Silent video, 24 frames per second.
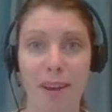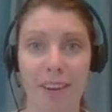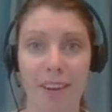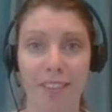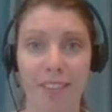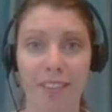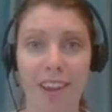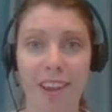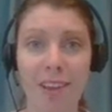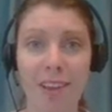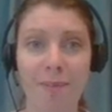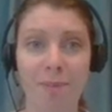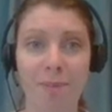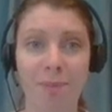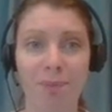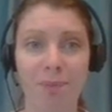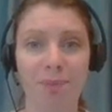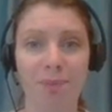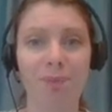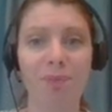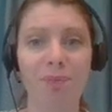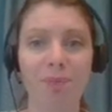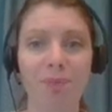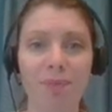right?
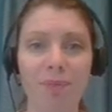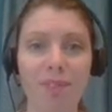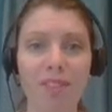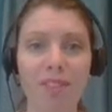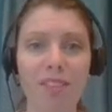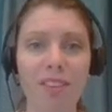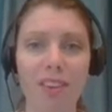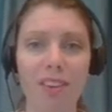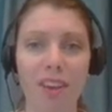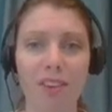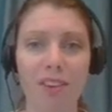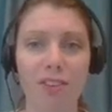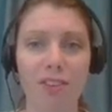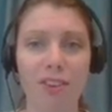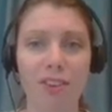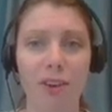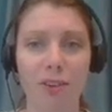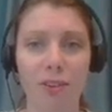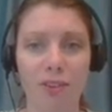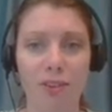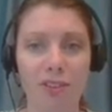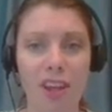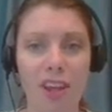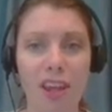So
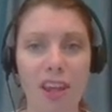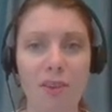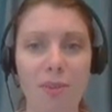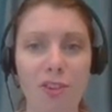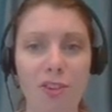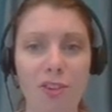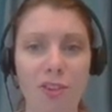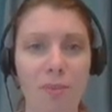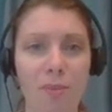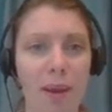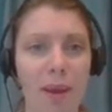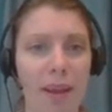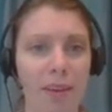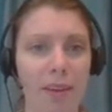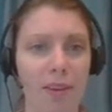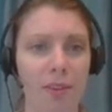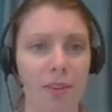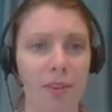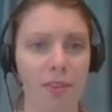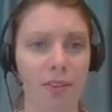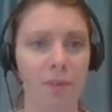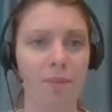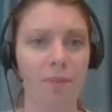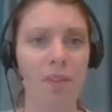sandwich your bad
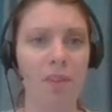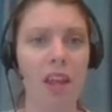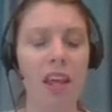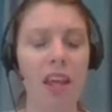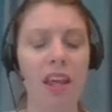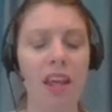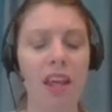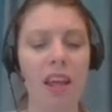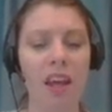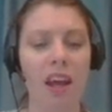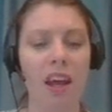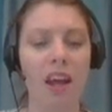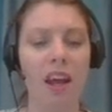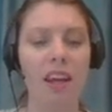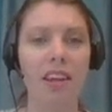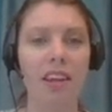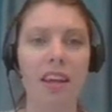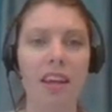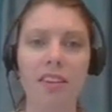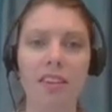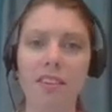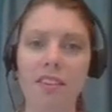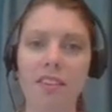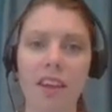news.
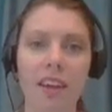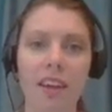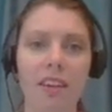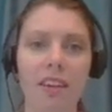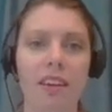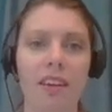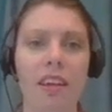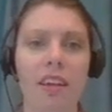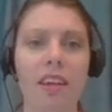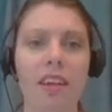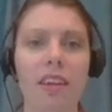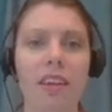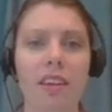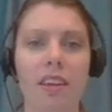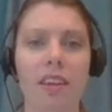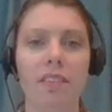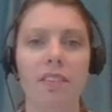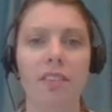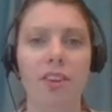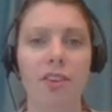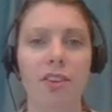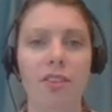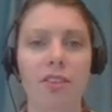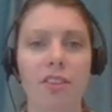Another technique that
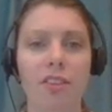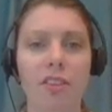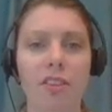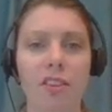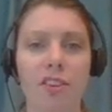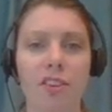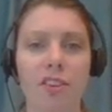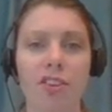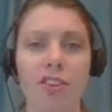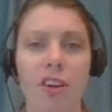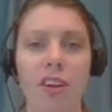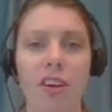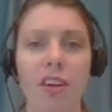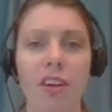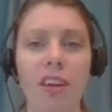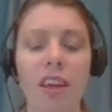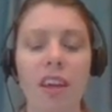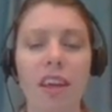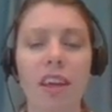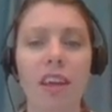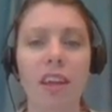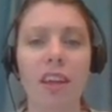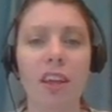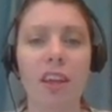reduces the shock
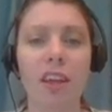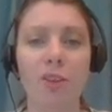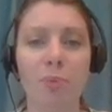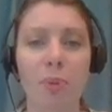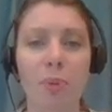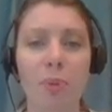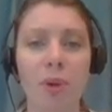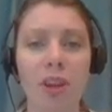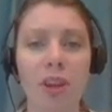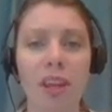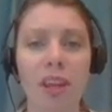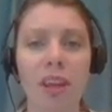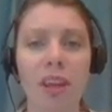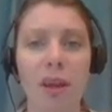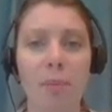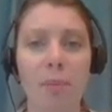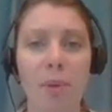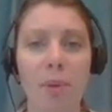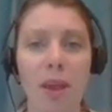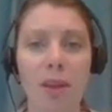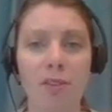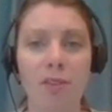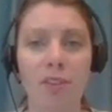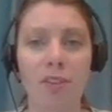is putting a
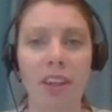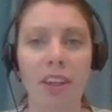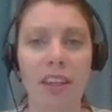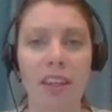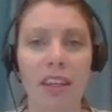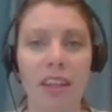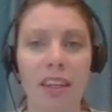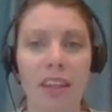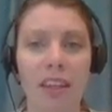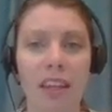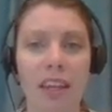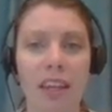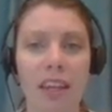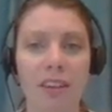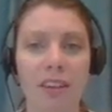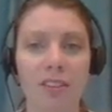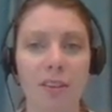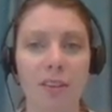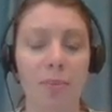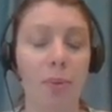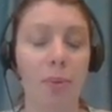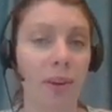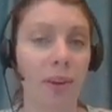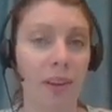painful idea in a
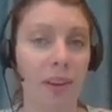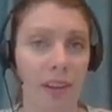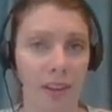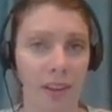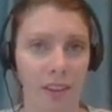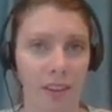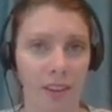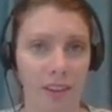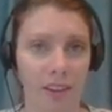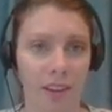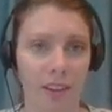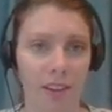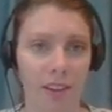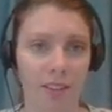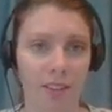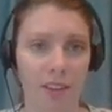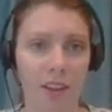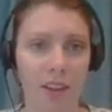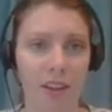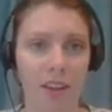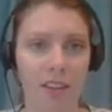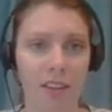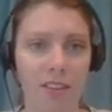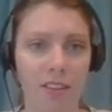subordinate clause.
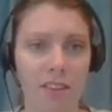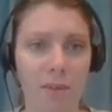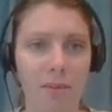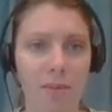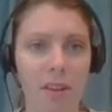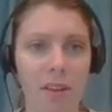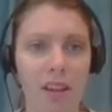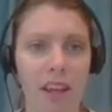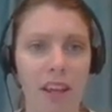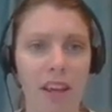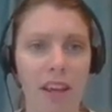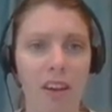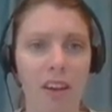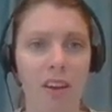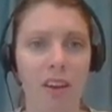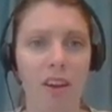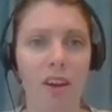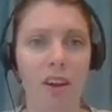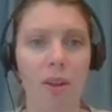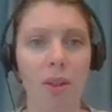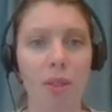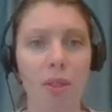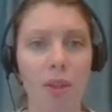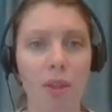Something like,
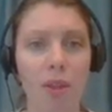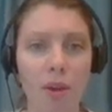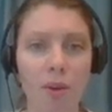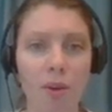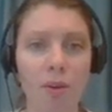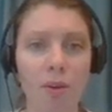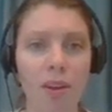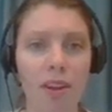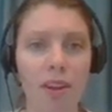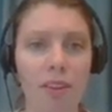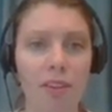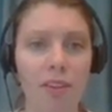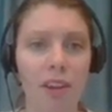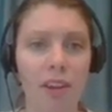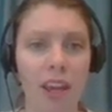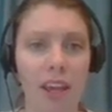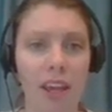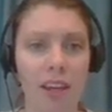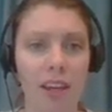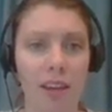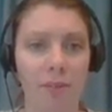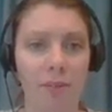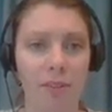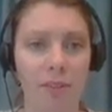although another
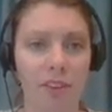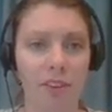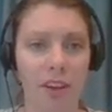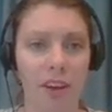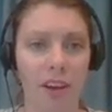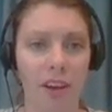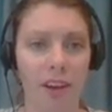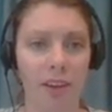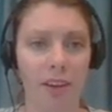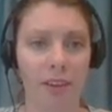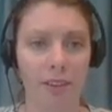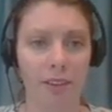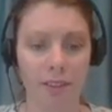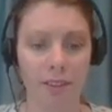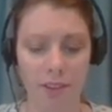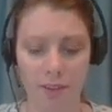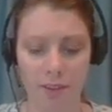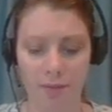candidate was hired,